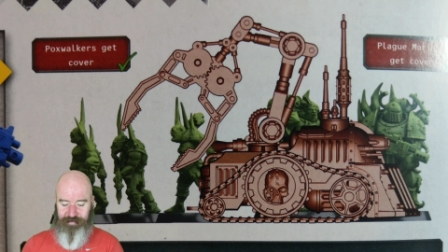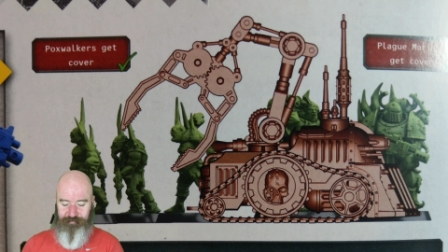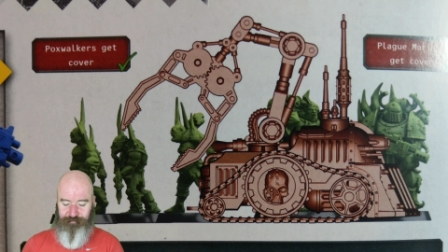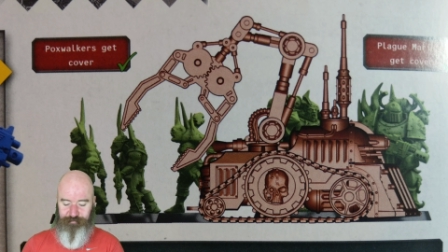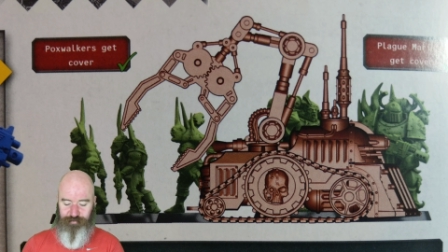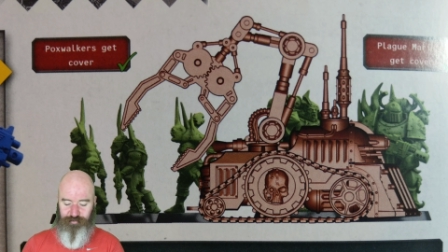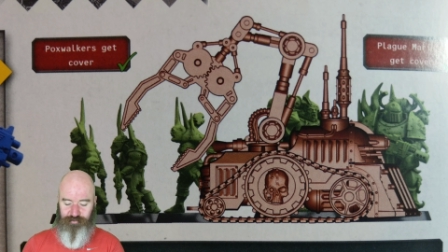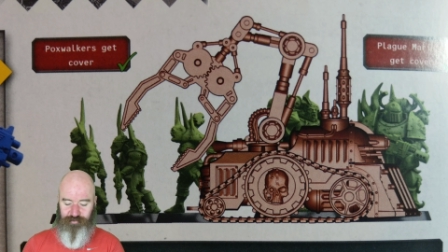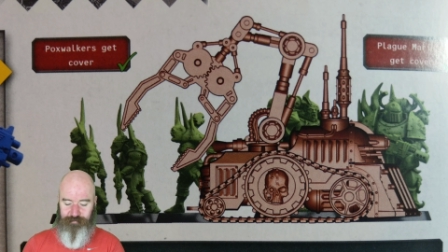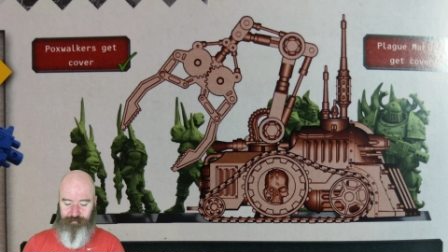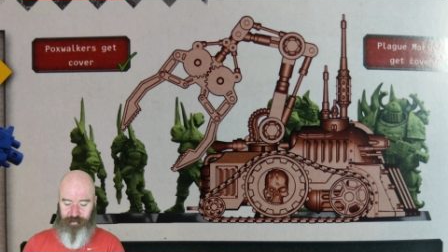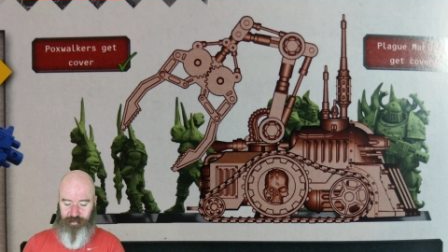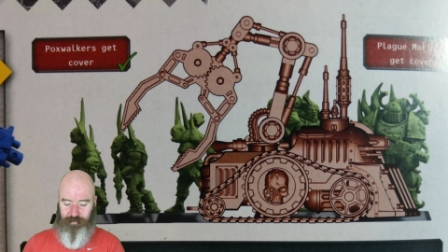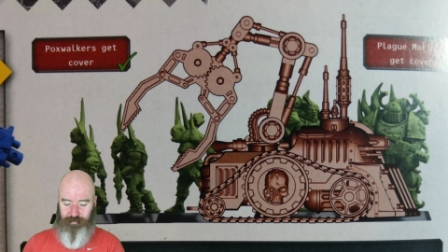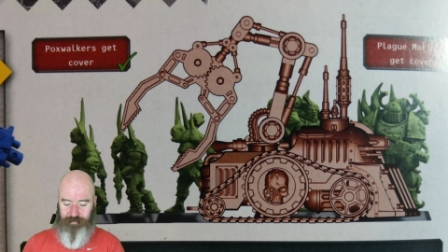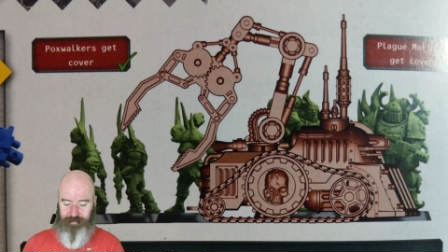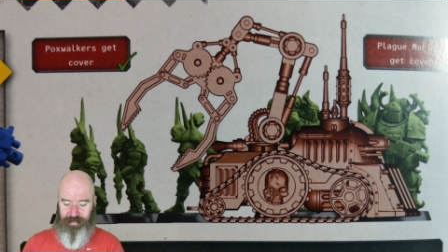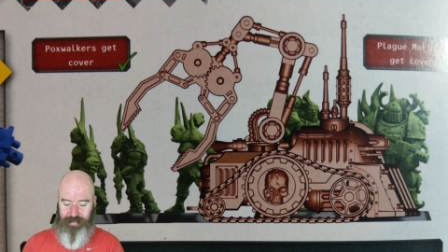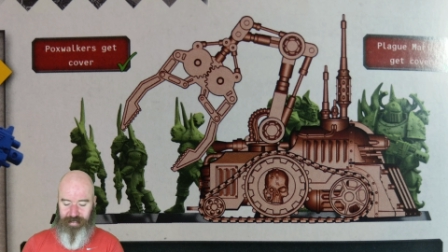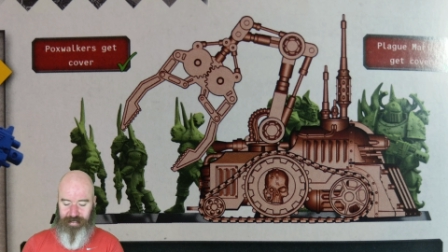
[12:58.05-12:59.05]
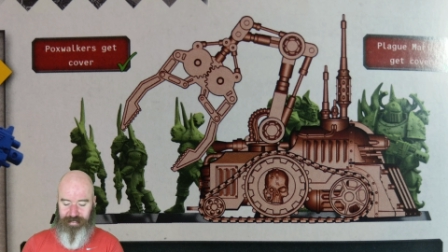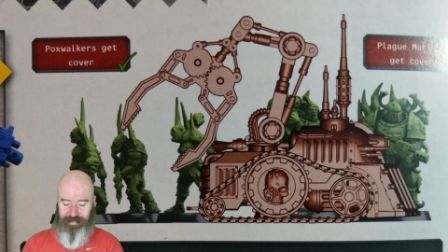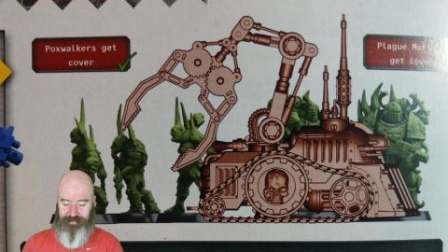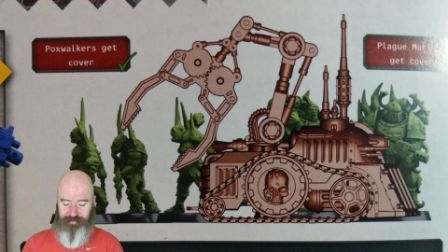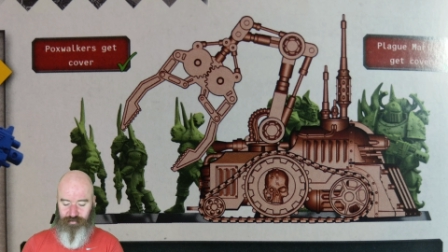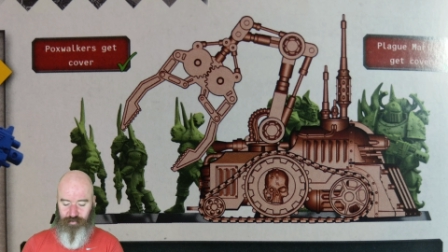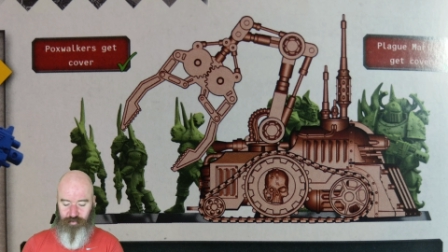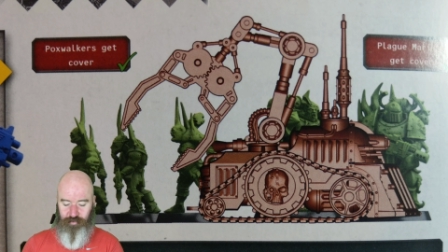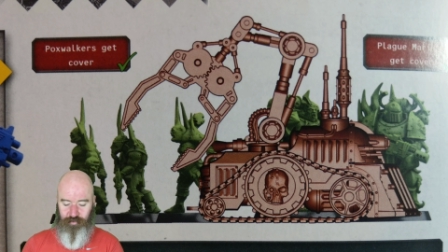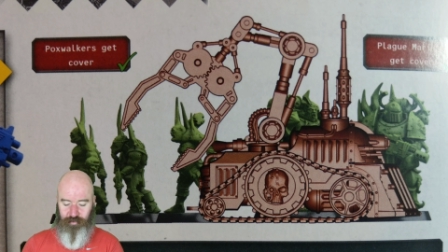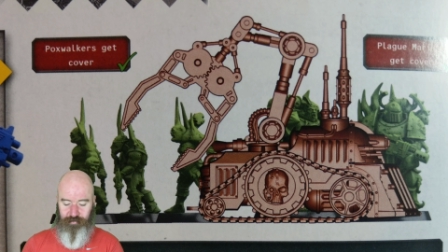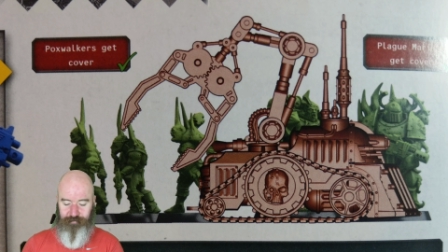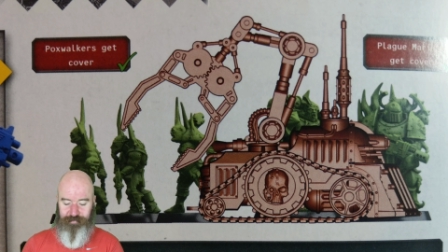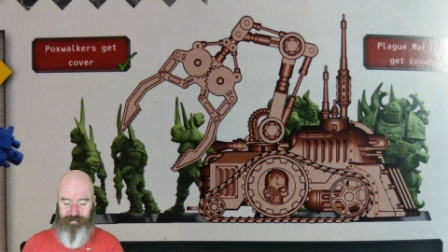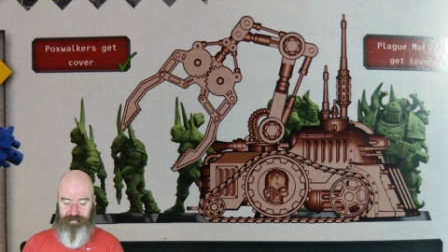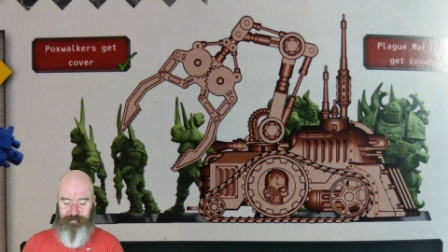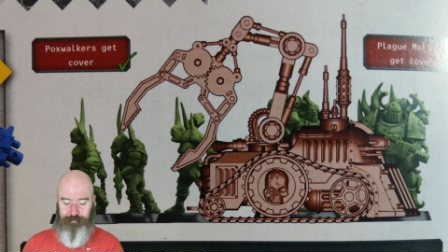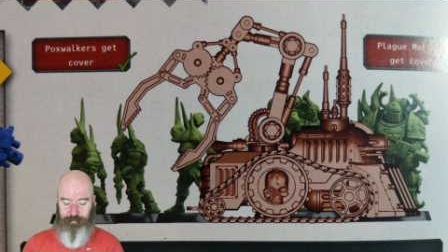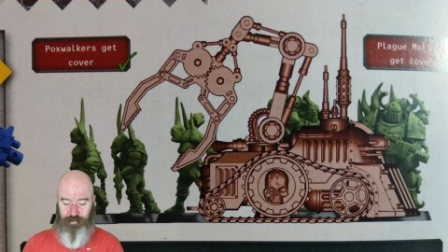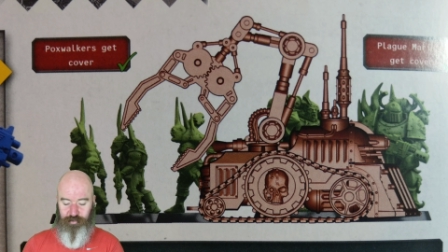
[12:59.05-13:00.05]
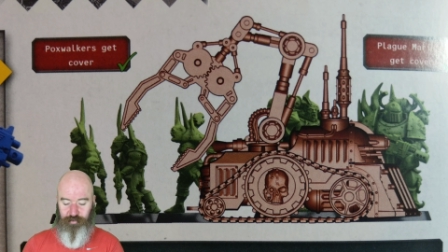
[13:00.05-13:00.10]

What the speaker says: infantry model that has all of its